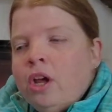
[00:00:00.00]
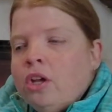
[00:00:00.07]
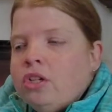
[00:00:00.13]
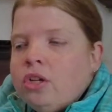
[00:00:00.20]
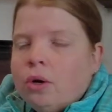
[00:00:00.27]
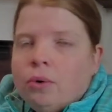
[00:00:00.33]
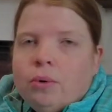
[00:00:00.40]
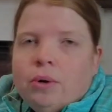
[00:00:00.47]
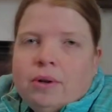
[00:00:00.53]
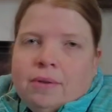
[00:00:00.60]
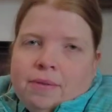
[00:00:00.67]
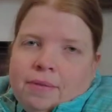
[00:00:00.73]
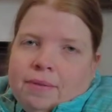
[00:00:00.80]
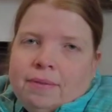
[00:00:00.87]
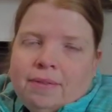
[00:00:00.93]
So
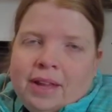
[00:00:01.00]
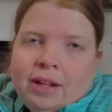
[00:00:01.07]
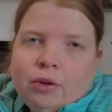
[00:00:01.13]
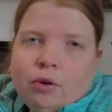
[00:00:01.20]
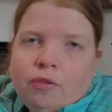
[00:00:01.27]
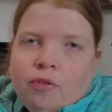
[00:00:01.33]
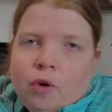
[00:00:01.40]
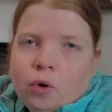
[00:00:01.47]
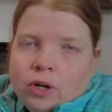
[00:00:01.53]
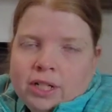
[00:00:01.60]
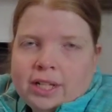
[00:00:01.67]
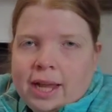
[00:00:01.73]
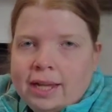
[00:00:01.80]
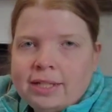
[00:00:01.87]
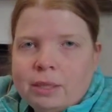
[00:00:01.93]
that of course
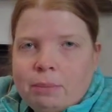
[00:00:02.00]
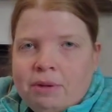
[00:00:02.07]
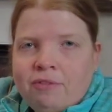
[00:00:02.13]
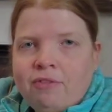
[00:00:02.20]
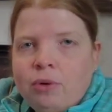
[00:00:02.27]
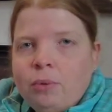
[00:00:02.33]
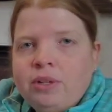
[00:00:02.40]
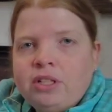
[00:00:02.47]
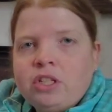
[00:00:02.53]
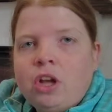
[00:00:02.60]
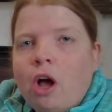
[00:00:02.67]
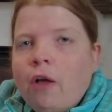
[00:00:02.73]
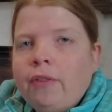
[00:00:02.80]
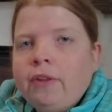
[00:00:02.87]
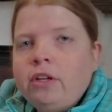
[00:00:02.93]
has some influence
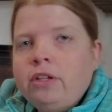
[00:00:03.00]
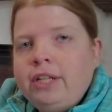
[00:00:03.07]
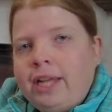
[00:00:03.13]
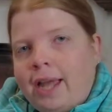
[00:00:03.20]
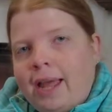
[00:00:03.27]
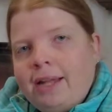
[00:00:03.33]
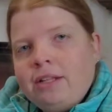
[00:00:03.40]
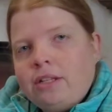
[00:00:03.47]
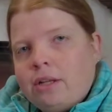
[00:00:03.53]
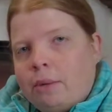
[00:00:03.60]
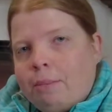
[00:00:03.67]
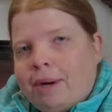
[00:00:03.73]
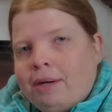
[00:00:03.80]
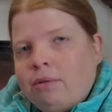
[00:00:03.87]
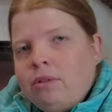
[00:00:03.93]
on the end
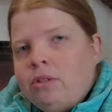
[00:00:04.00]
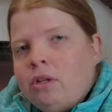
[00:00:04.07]
amount.